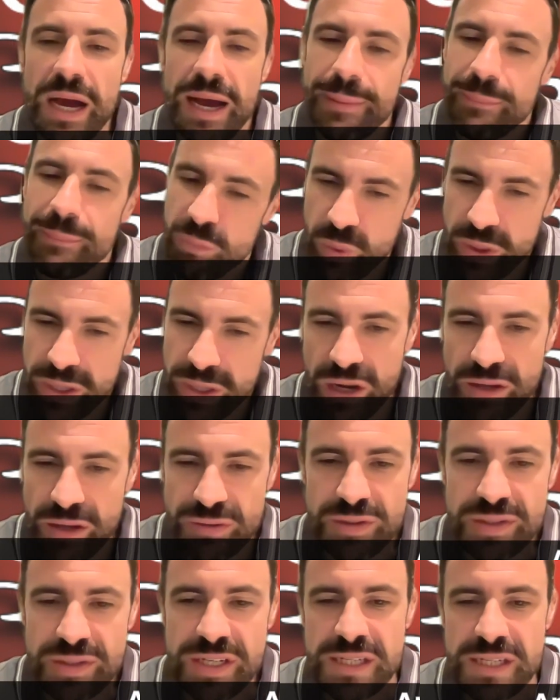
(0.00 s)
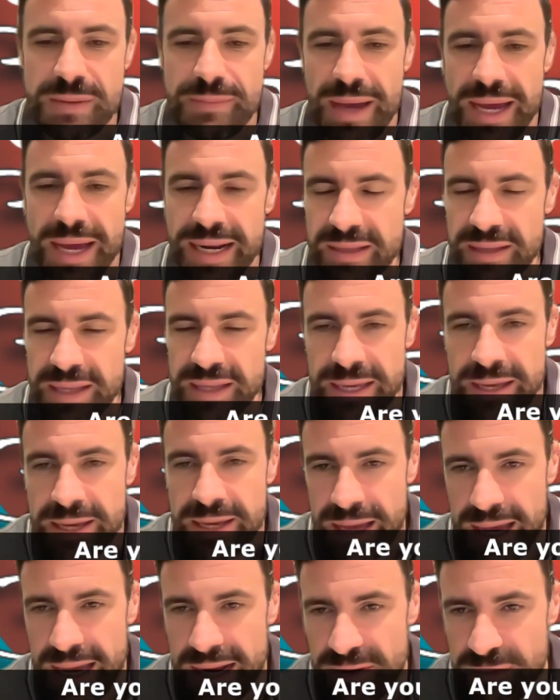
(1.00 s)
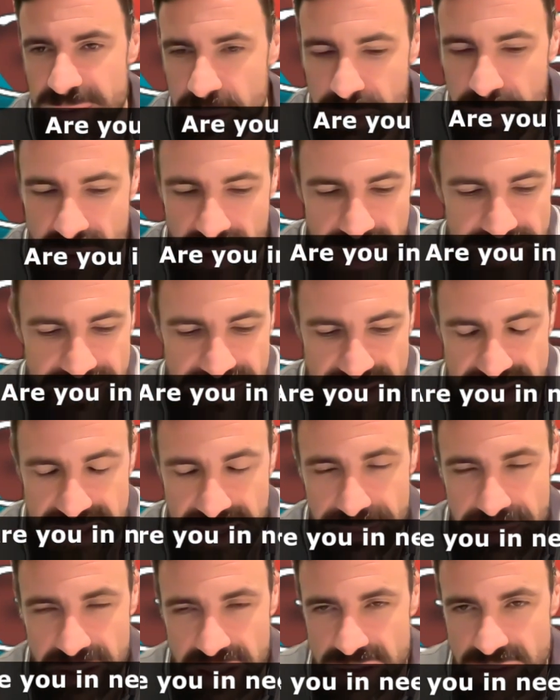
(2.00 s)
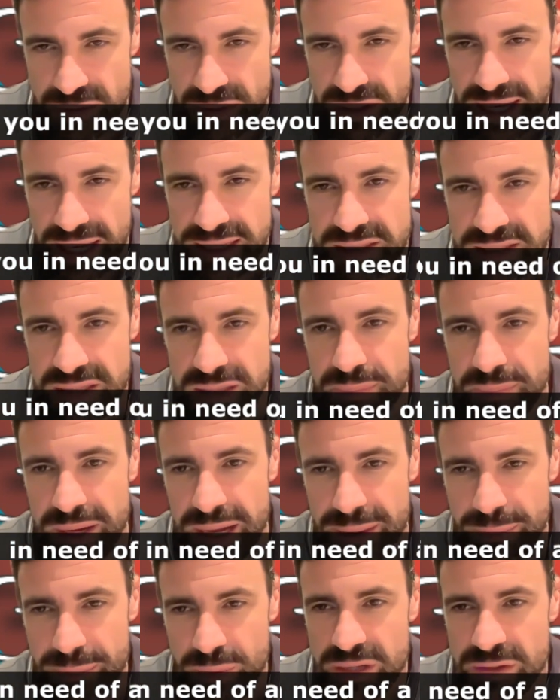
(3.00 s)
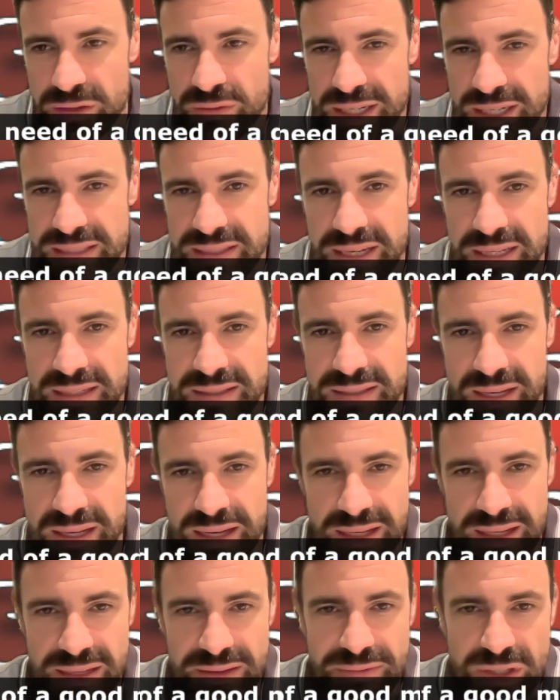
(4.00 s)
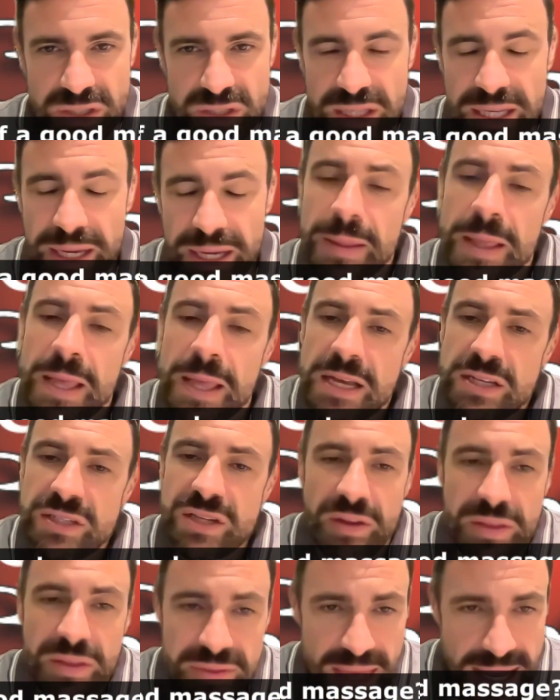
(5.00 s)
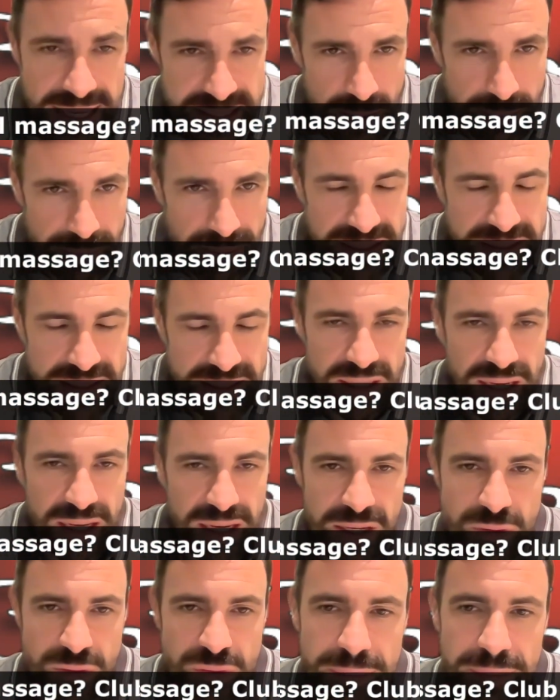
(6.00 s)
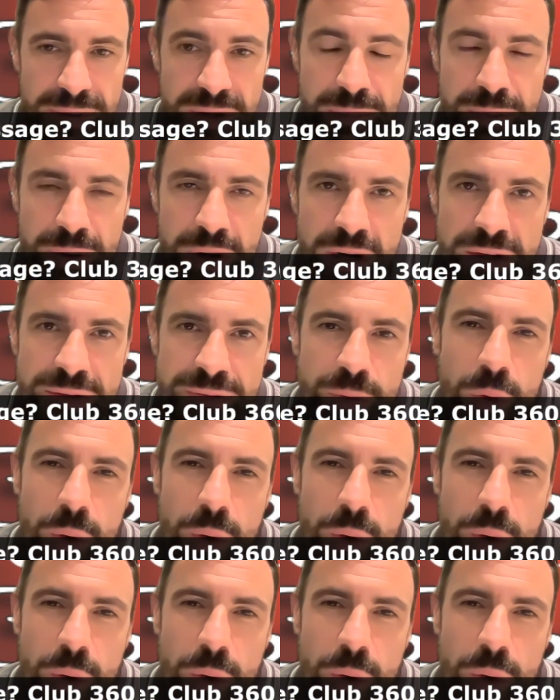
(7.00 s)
we go through systematically. And if we believe that something is related to the pain, we address that individually. So that's our basic treatment approach for